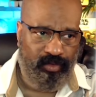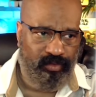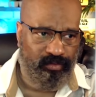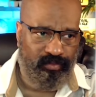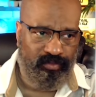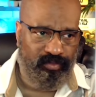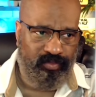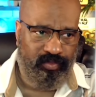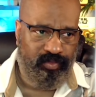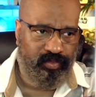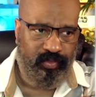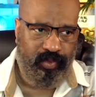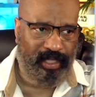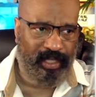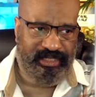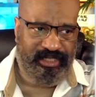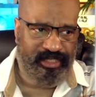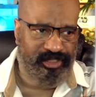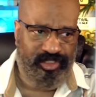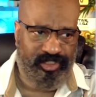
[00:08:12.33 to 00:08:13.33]

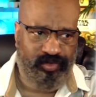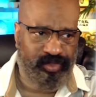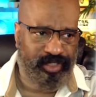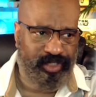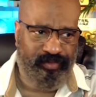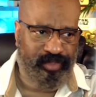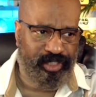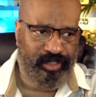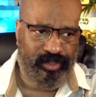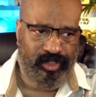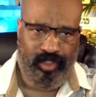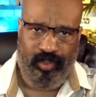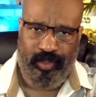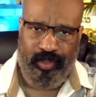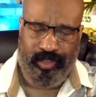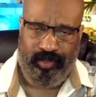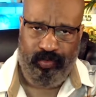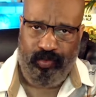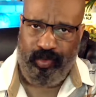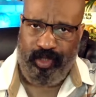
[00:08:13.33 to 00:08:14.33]
wasn't doing real
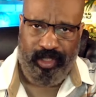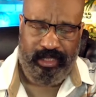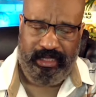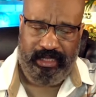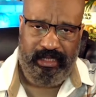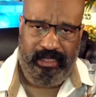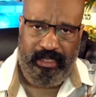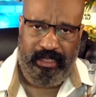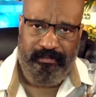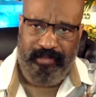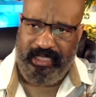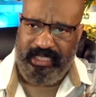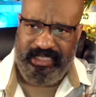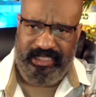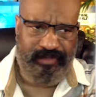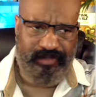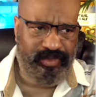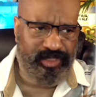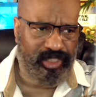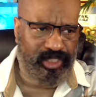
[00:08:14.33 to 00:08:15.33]
lawyer work, because
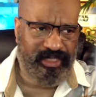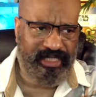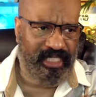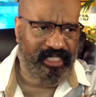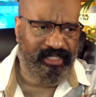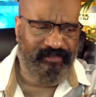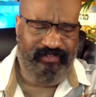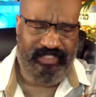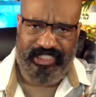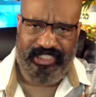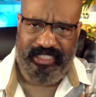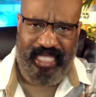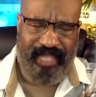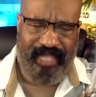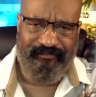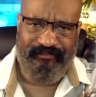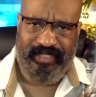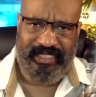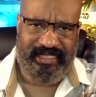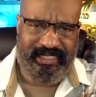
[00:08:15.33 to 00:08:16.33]
he was on television
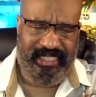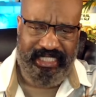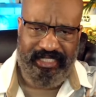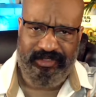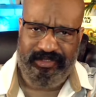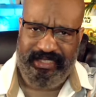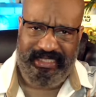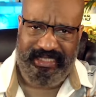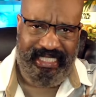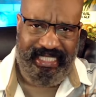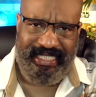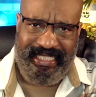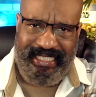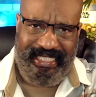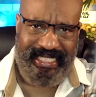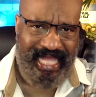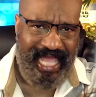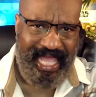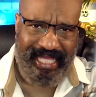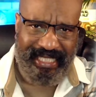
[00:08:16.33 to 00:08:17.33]
every single stinking
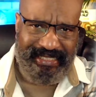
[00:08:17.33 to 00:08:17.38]
day.